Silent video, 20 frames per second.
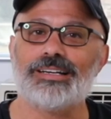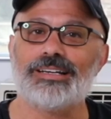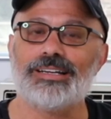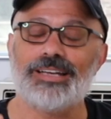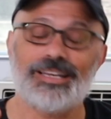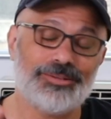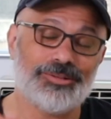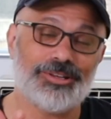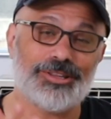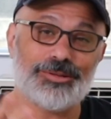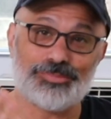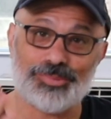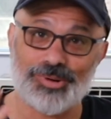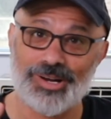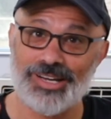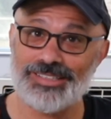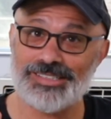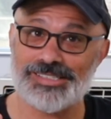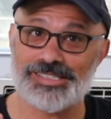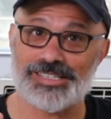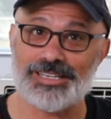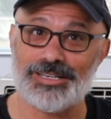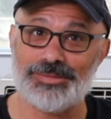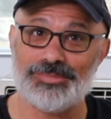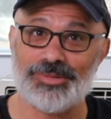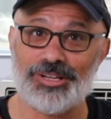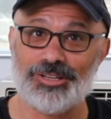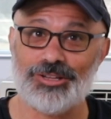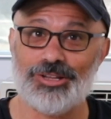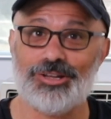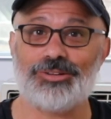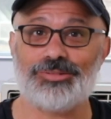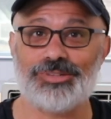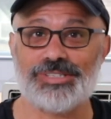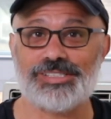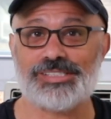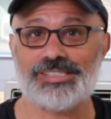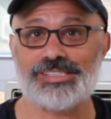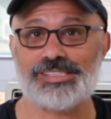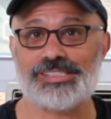Anyway, the brand has come a long
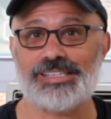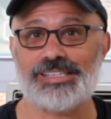way since